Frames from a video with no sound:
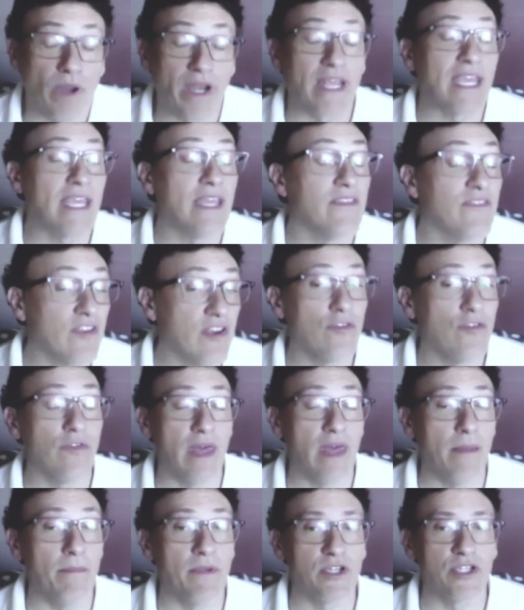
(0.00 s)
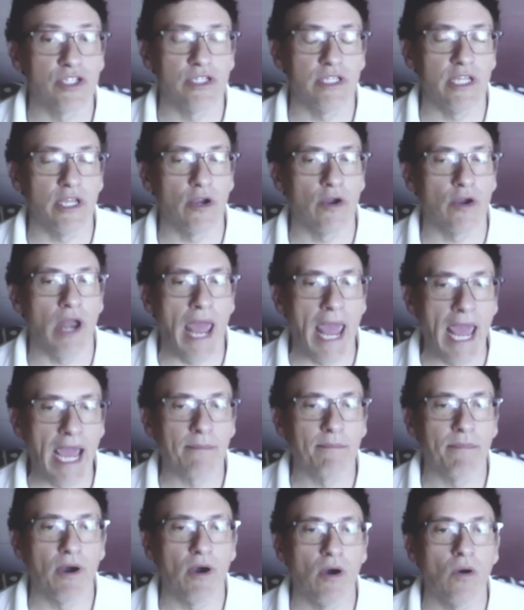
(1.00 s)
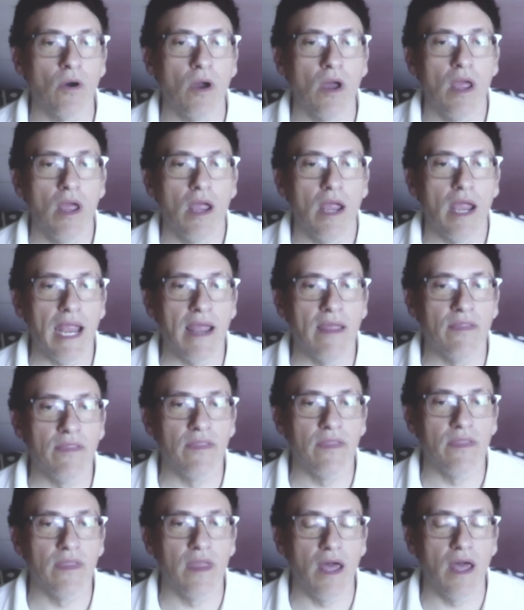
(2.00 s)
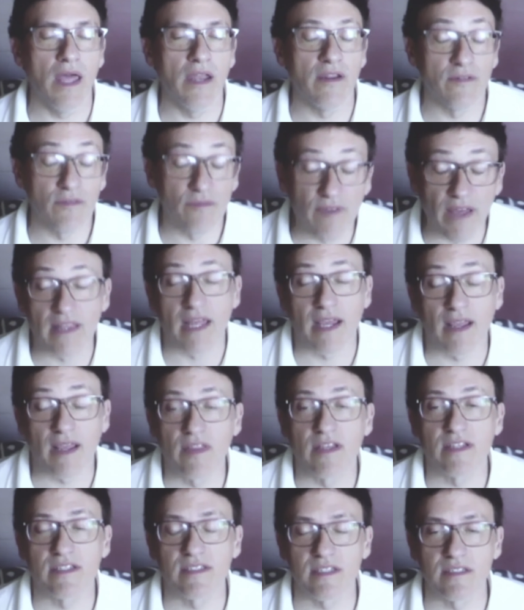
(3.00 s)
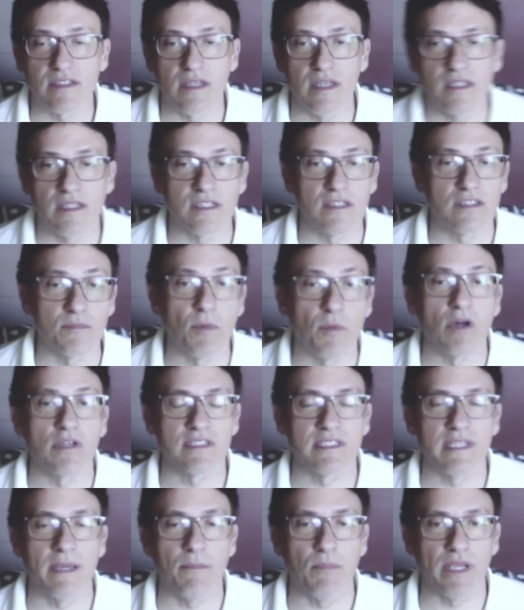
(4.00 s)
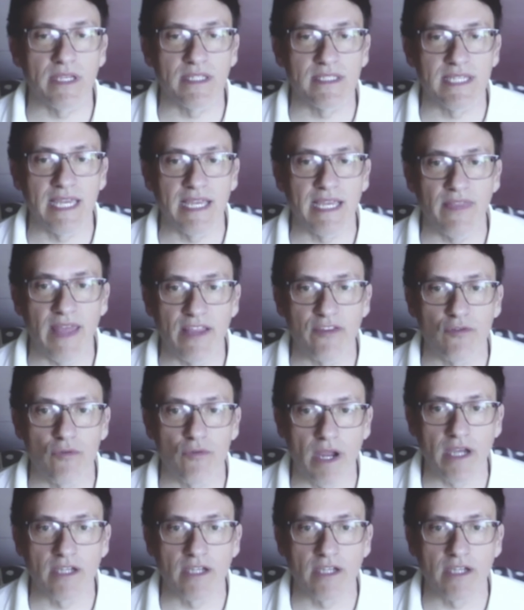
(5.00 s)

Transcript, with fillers: we want to continue that mission here at Agbo, and an event like this is a small step we can take in that